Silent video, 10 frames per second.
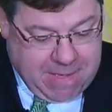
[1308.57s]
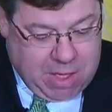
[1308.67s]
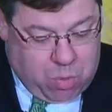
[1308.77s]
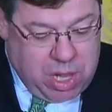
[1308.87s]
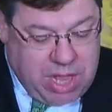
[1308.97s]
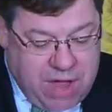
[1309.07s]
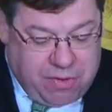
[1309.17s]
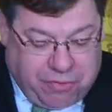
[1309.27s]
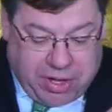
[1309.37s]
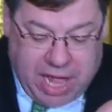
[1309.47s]
we'll
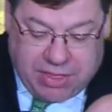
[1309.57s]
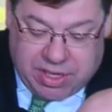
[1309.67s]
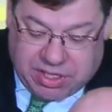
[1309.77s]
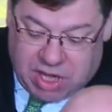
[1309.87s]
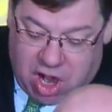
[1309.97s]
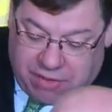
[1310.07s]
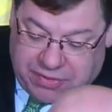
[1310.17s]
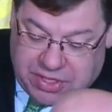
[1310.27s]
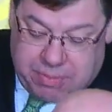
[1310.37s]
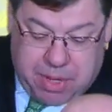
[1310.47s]
never forget the historic
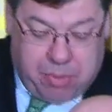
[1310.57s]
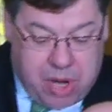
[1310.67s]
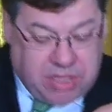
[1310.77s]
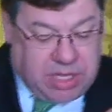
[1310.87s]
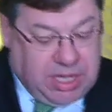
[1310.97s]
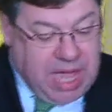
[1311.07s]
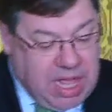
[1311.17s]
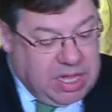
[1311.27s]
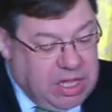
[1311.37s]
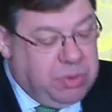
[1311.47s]
visit by President
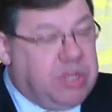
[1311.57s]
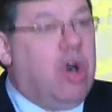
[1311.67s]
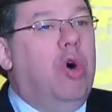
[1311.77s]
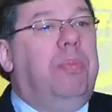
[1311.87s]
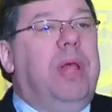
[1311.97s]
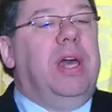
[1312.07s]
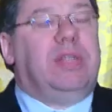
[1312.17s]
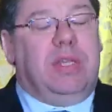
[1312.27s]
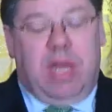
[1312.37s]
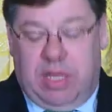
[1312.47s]
Kennedy to his home
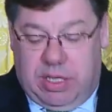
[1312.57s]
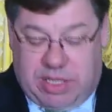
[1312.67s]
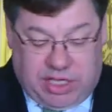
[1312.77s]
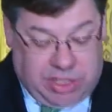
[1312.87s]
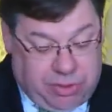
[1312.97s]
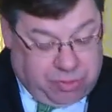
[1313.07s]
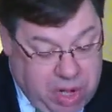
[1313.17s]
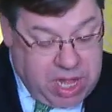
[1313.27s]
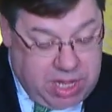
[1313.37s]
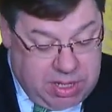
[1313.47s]
place in
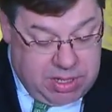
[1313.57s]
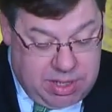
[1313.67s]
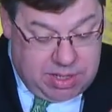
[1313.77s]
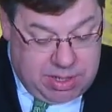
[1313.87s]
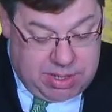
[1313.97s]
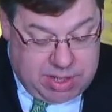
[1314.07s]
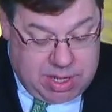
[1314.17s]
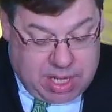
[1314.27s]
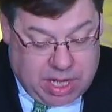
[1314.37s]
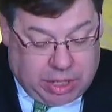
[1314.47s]
1963,
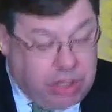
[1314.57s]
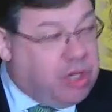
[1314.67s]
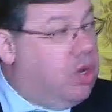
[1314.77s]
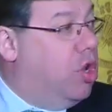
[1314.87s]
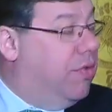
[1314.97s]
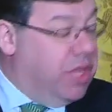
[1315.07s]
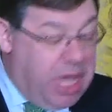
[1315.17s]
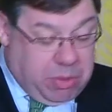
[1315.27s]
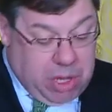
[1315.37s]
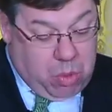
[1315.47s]
and I can assure you of an
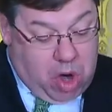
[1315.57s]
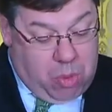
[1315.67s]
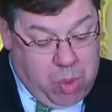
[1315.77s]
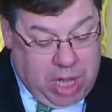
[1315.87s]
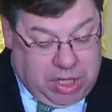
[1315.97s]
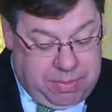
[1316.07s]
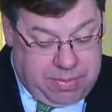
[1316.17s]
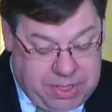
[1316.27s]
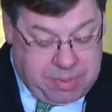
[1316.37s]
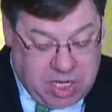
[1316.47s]
equally warm welcome,
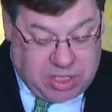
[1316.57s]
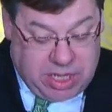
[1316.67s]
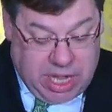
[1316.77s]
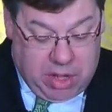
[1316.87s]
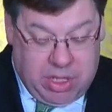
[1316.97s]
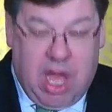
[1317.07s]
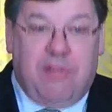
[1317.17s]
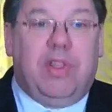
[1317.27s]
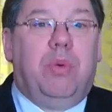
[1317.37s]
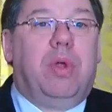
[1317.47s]
especially in County
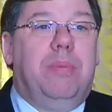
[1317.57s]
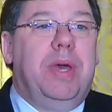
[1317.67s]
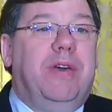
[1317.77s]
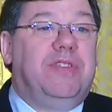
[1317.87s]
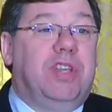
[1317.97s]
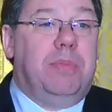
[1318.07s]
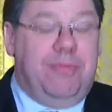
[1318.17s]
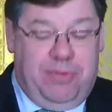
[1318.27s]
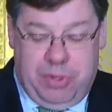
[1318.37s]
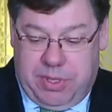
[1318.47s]
Offaly, where I may have some
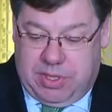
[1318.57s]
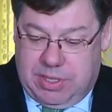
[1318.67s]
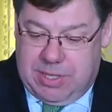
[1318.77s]
influence.